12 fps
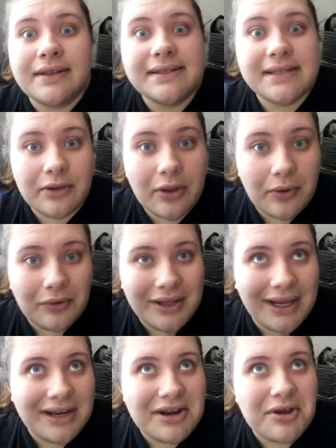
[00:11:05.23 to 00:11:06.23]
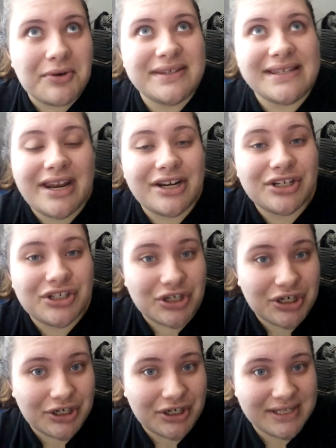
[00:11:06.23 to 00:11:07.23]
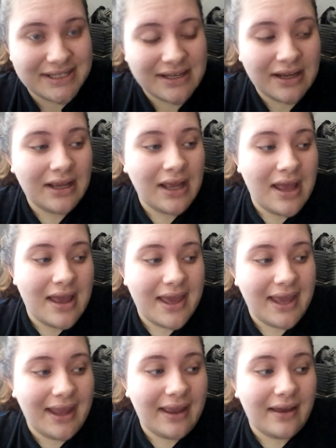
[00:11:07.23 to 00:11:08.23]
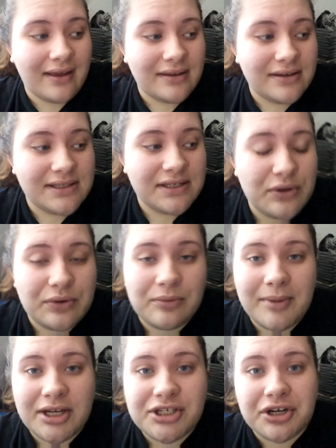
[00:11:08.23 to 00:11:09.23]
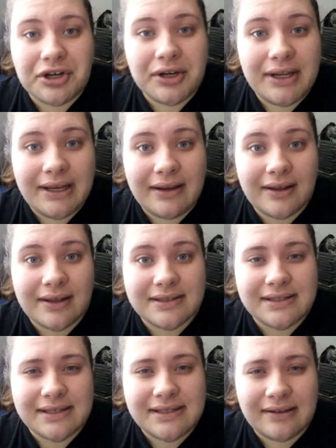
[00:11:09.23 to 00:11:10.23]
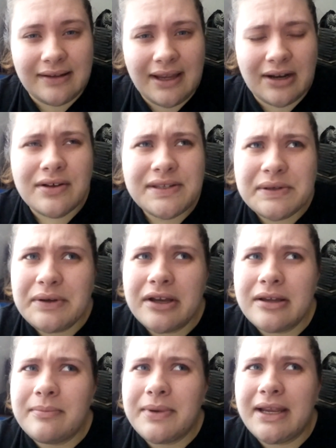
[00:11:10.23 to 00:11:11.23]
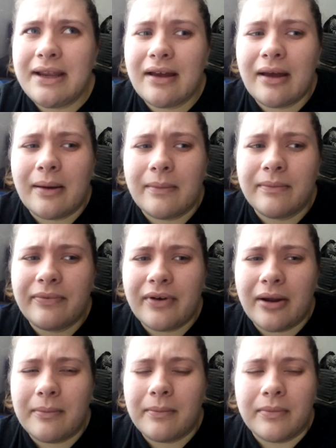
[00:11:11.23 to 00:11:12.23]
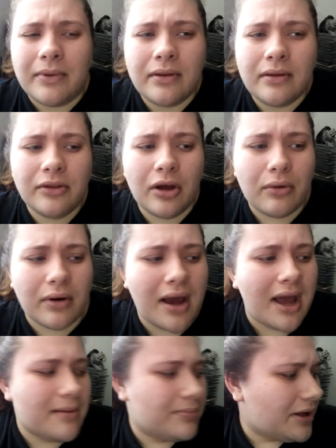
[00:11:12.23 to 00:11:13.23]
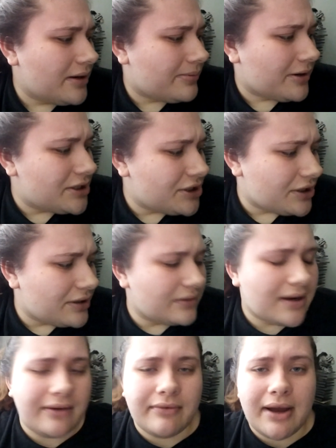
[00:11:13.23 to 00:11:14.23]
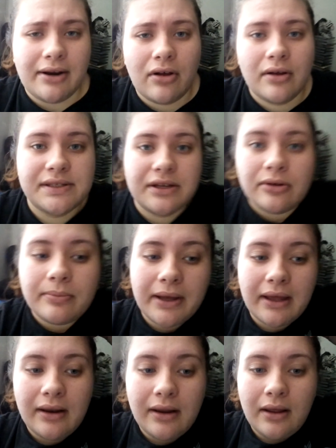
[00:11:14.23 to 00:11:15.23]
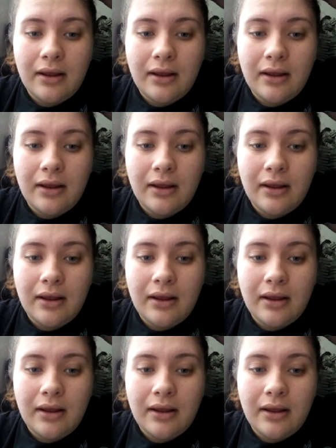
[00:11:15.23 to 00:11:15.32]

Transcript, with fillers: slowly, no sudden jerks, and to make sure you're eating consistently. It also could be um, from low or high blood pressure, I read also. But